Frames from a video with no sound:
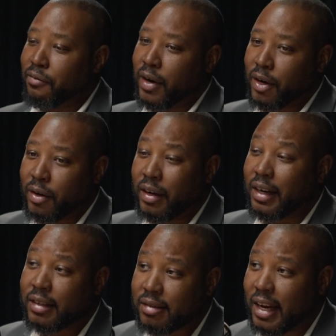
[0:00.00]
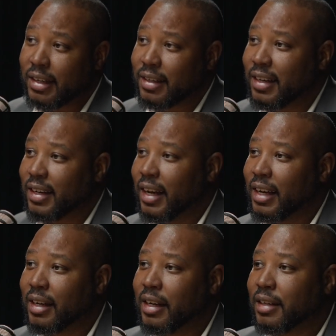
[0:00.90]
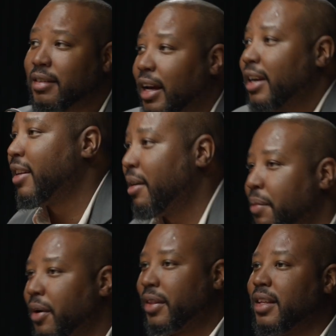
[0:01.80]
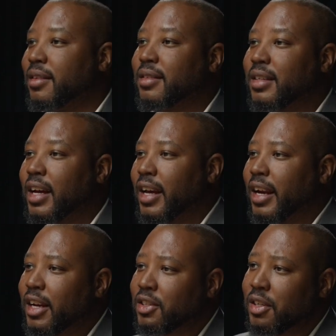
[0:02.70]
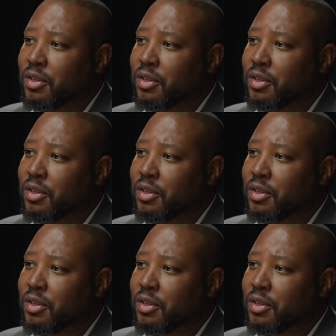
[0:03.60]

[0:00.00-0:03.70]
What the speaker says: very good, excited about this election